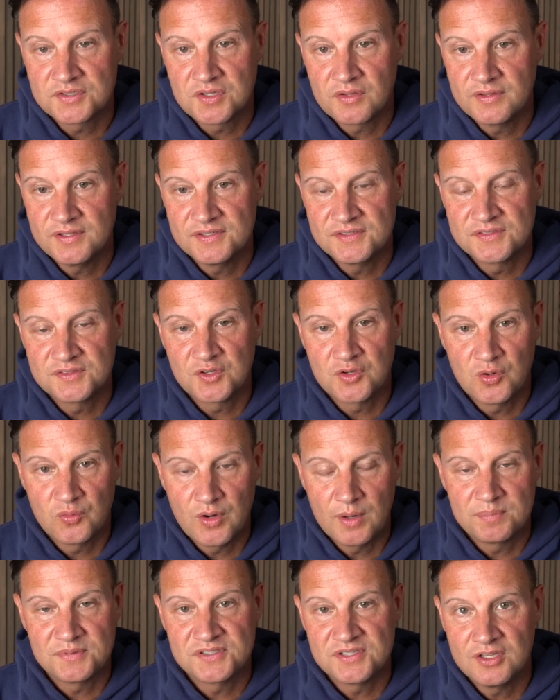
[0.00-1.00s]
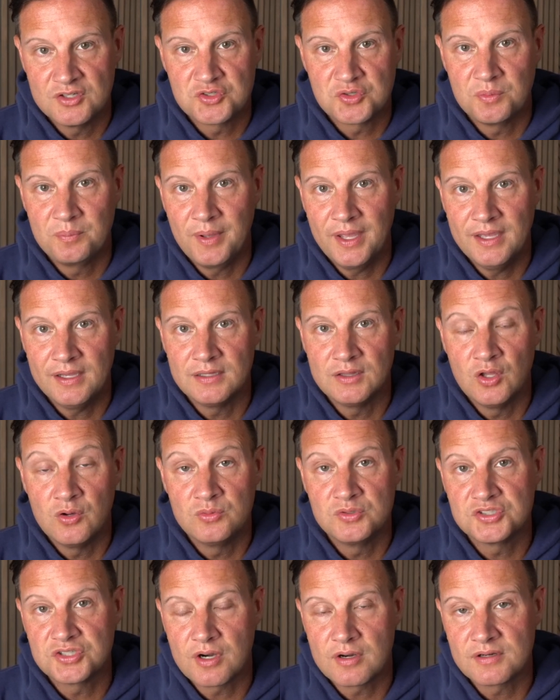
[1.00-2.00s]
or these corrupt central bank
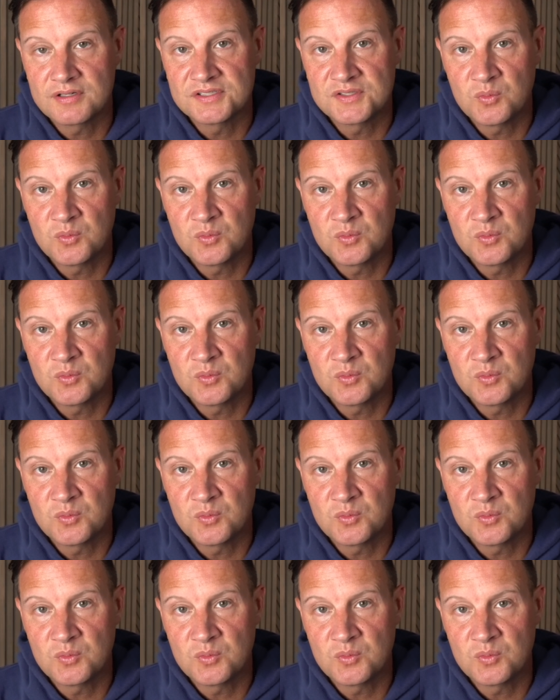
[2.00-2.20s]
loan sharks,